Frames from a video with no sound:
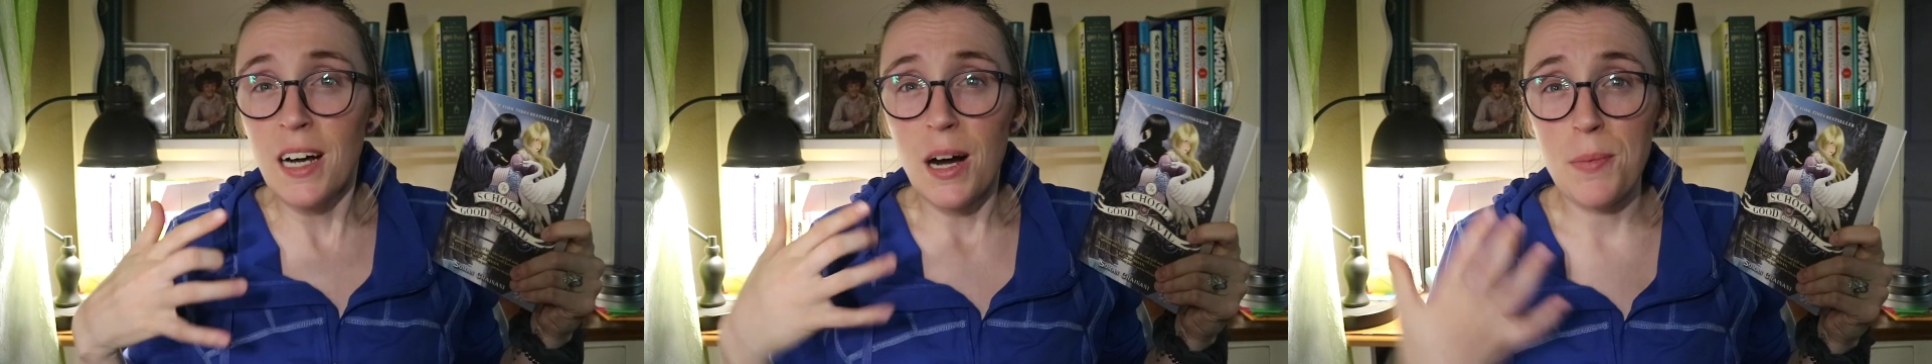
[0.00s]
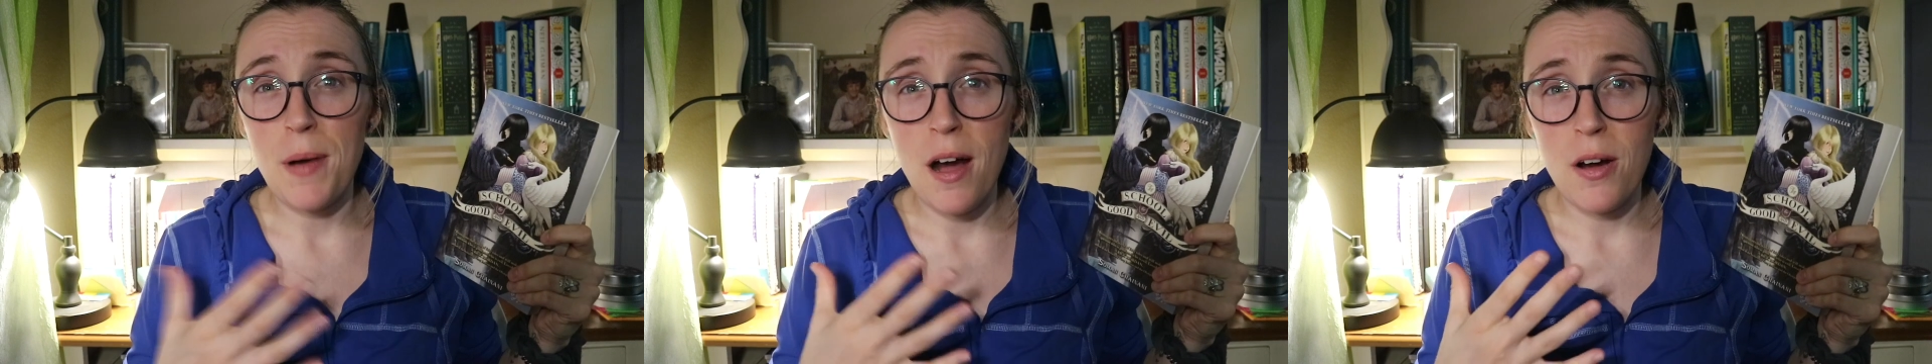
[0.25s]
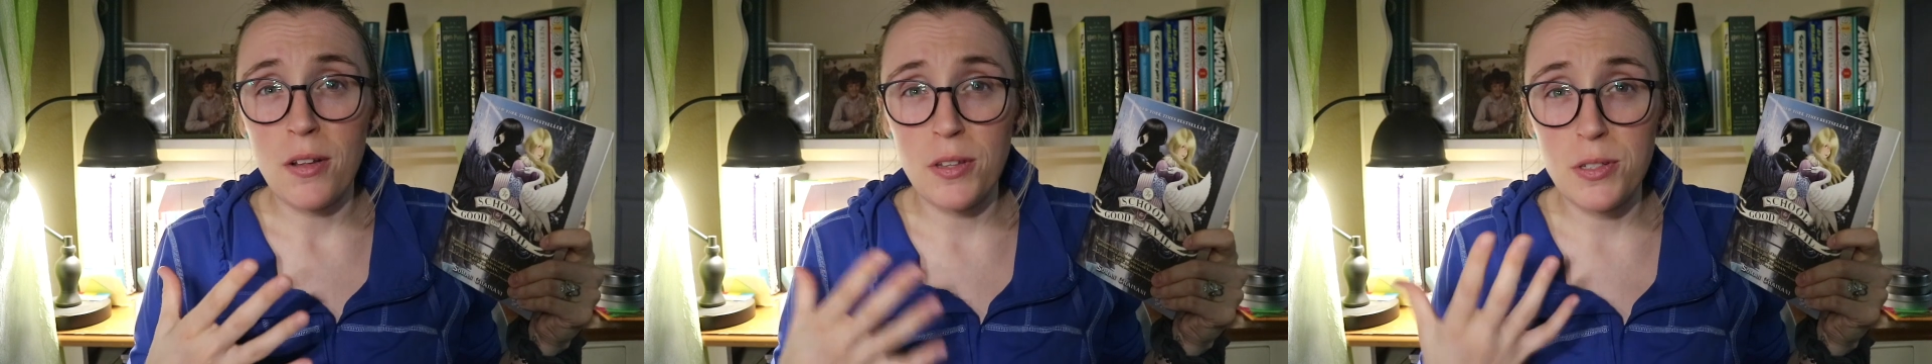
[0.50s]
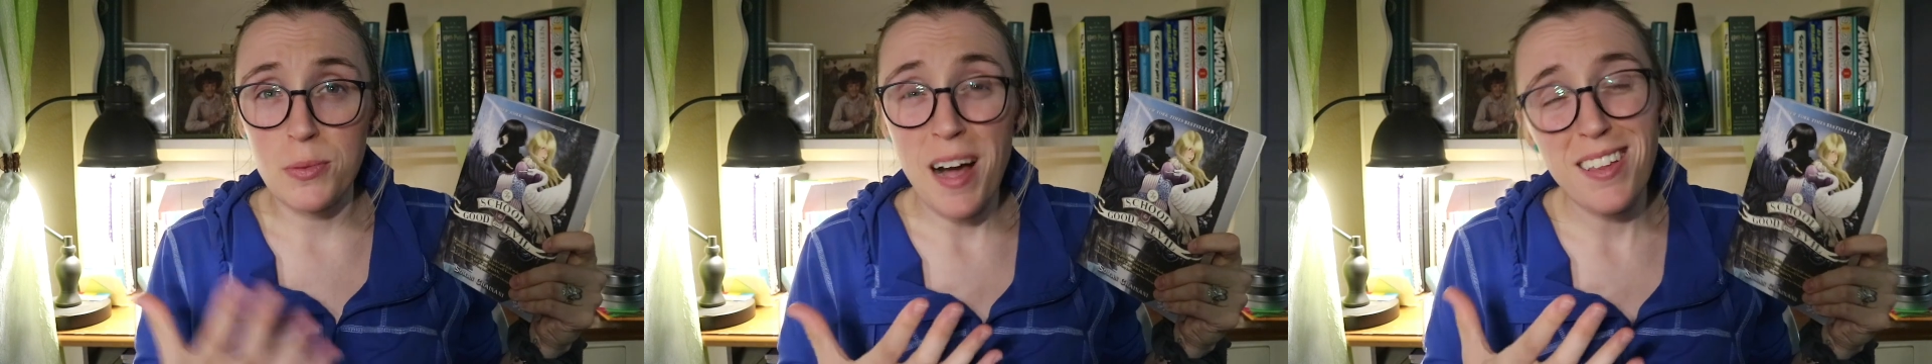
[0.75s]
about the
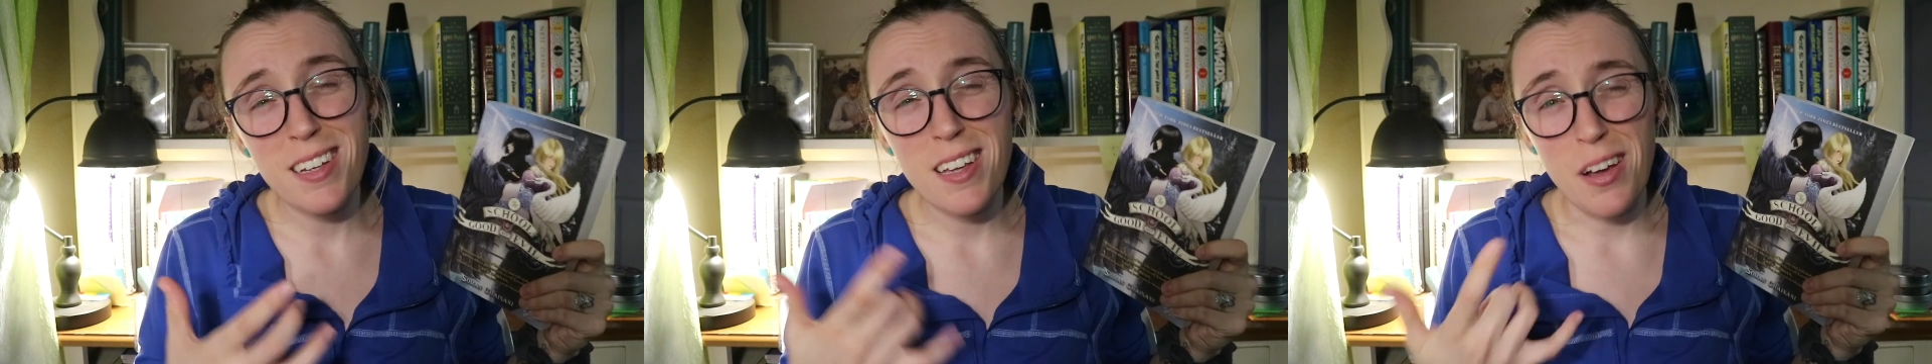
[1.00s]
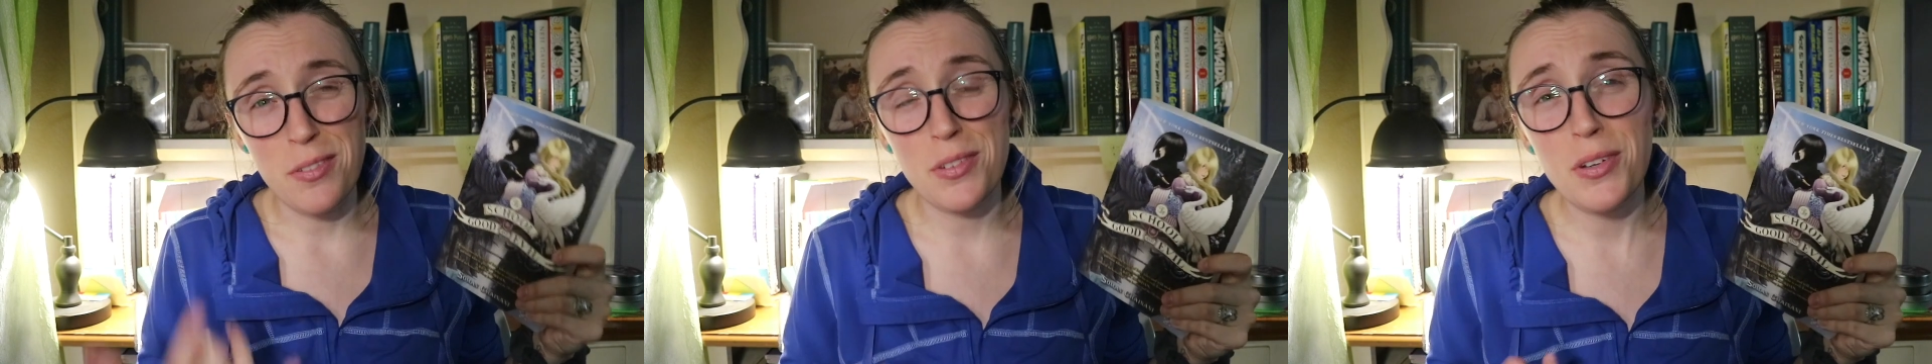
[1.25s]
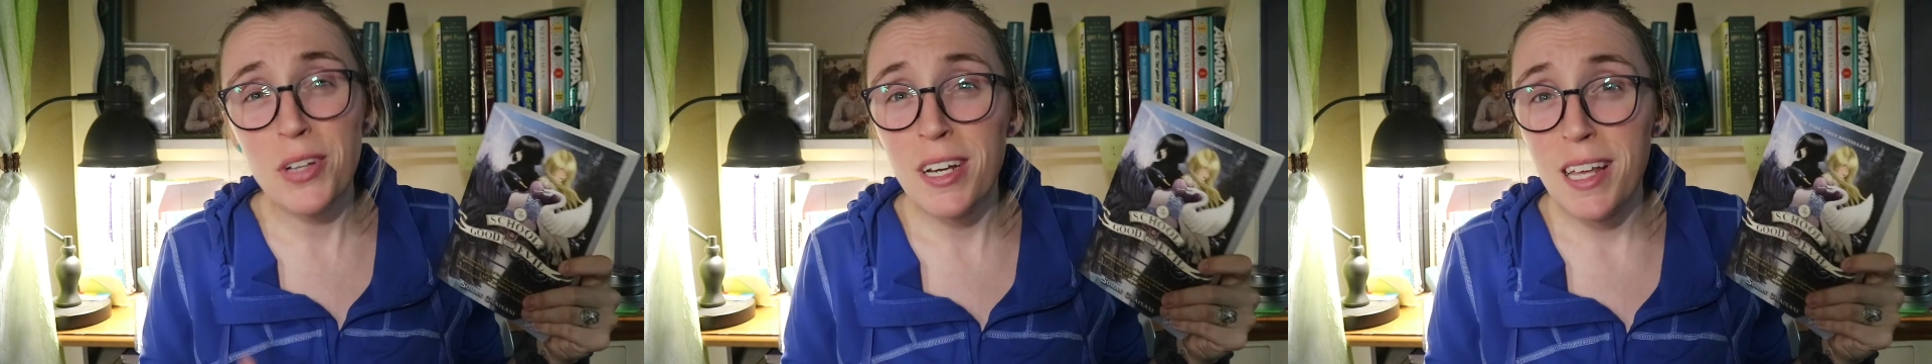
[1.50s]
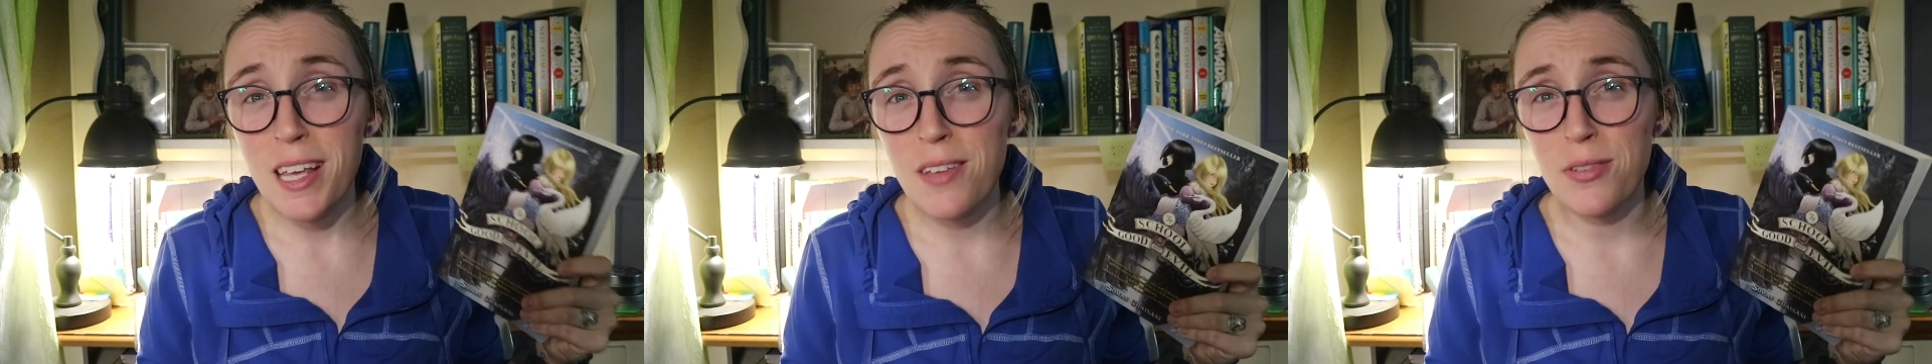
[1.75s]
duality of good and
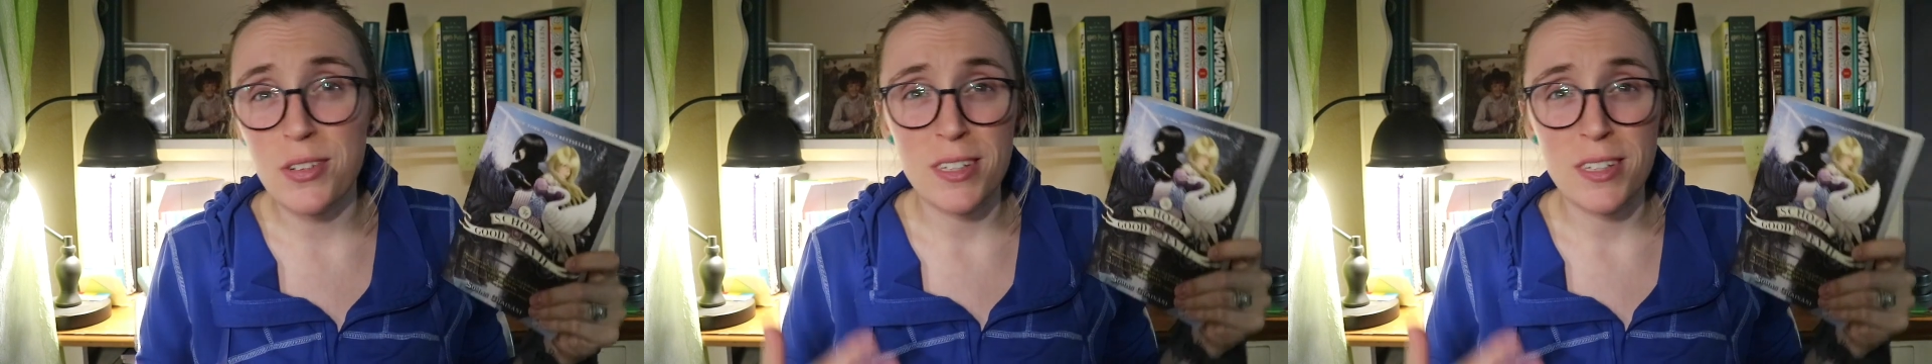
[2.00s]
evil,